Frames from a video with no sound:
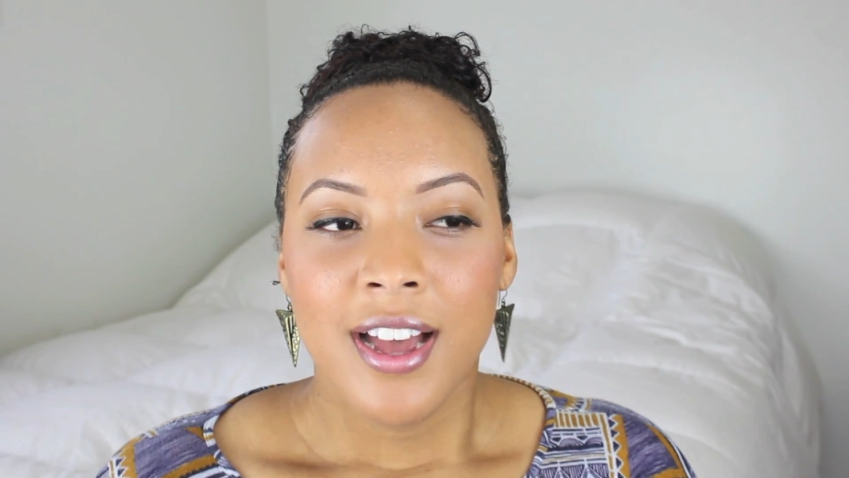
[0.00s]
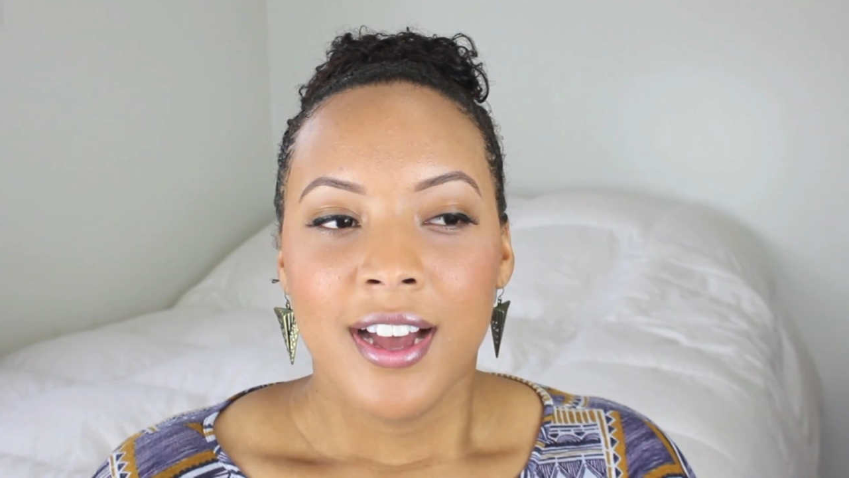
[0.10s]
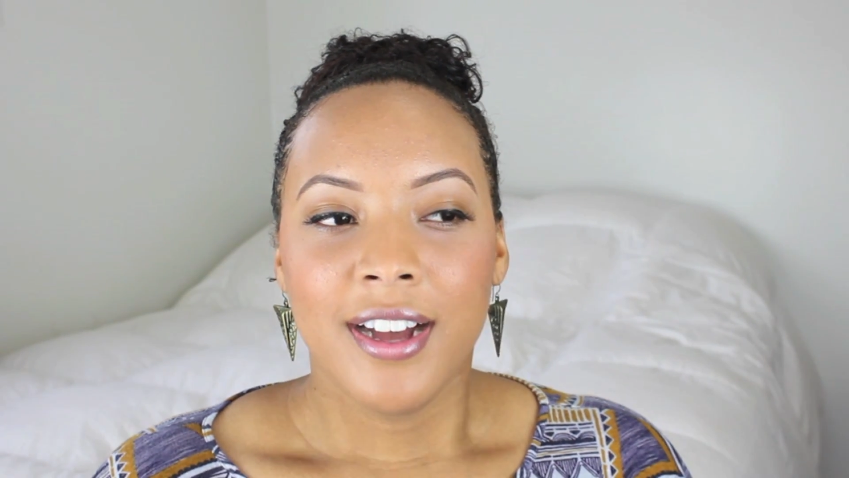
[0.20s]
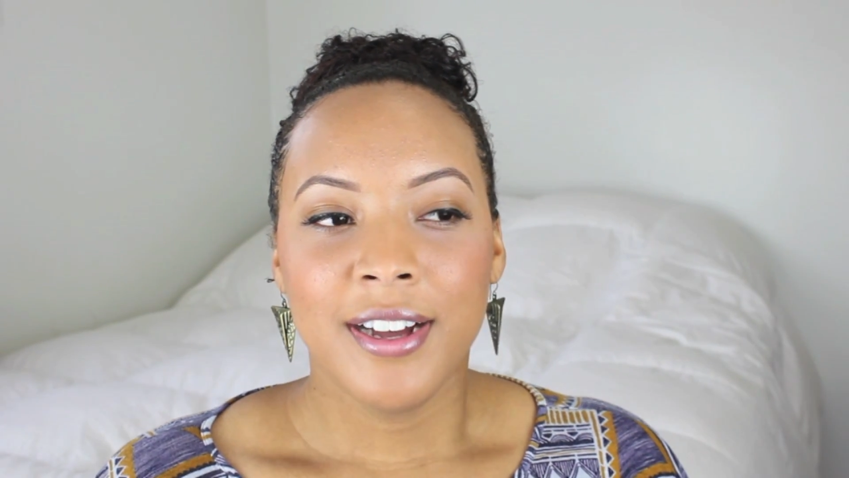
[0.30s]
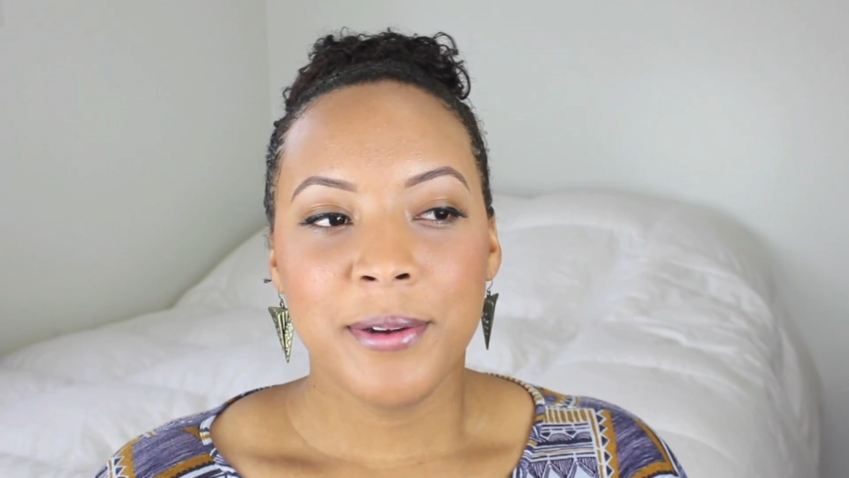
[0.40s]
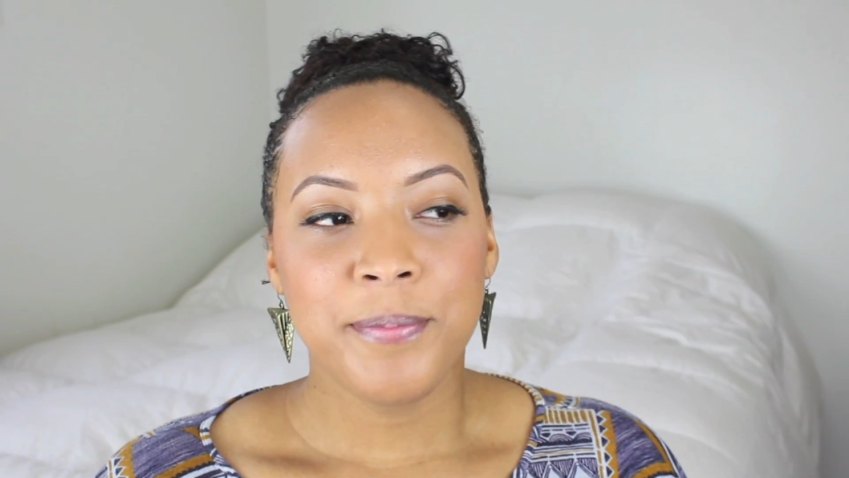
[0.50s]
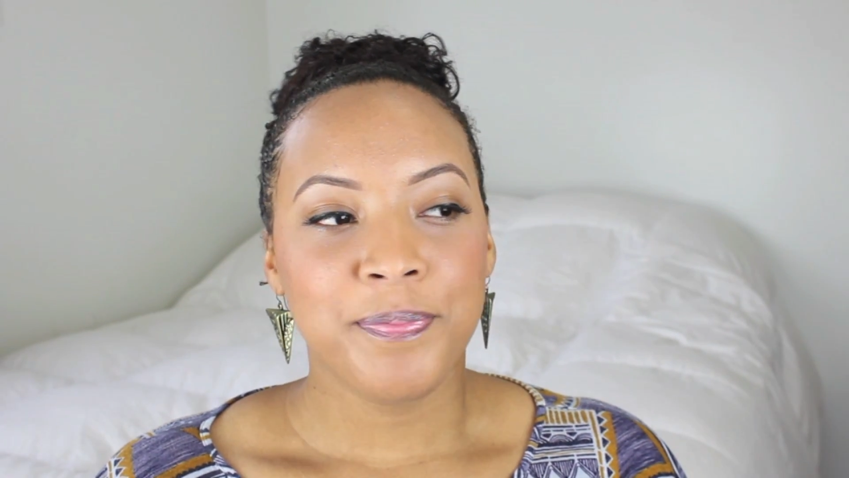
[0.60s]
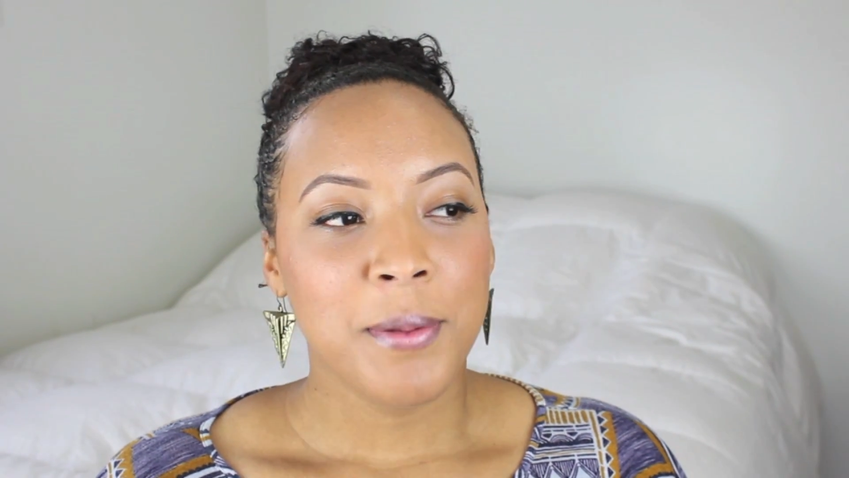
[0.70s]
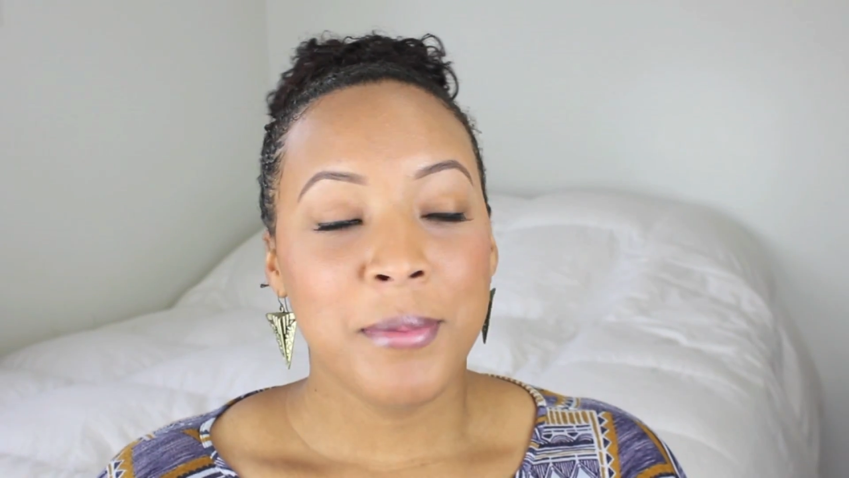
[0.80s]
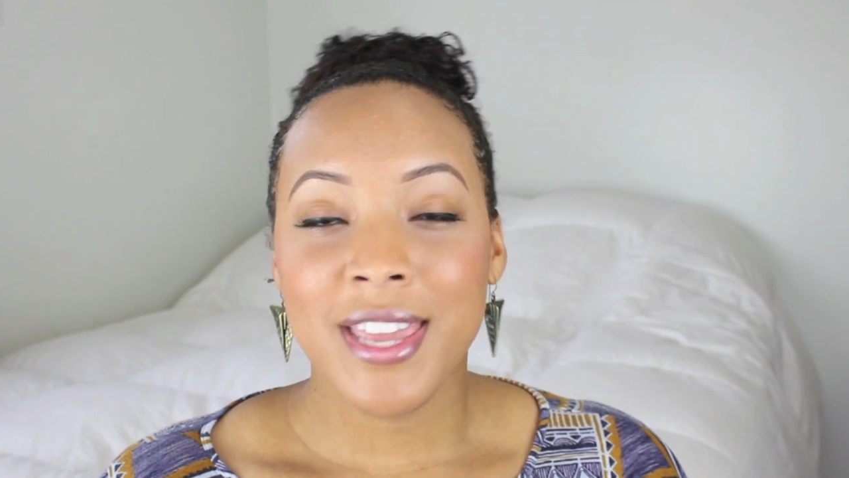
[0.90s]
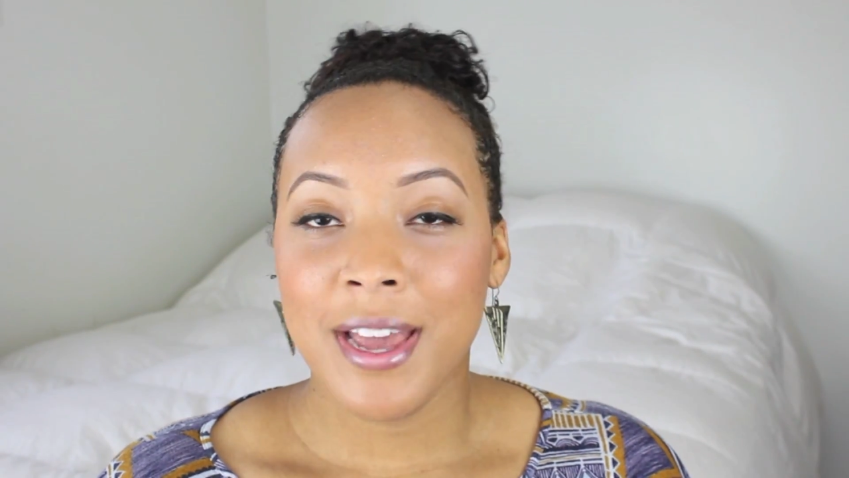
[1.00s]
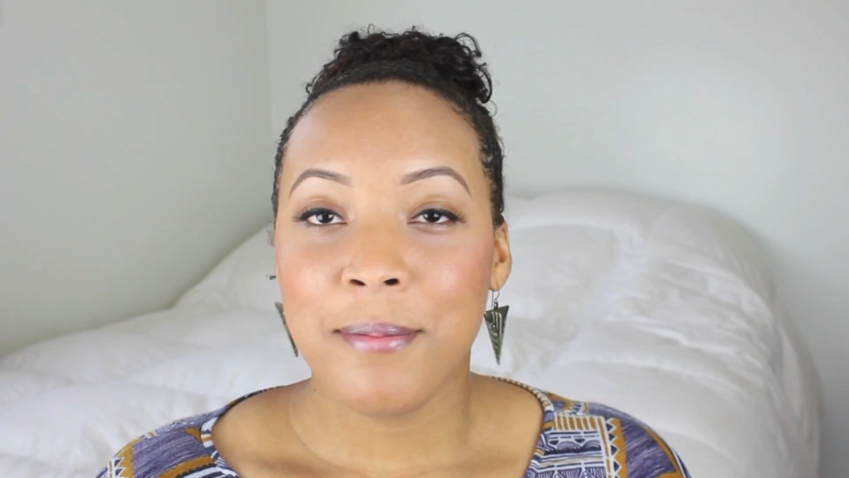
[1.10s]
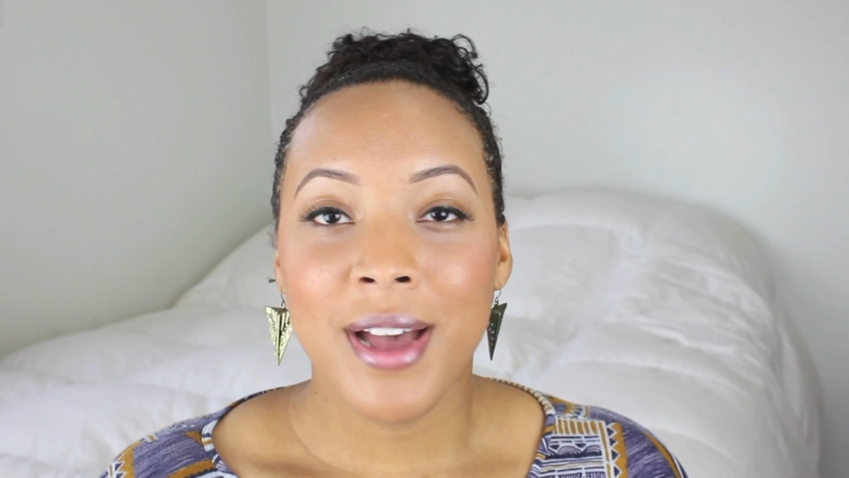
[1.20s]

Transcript: But yeah,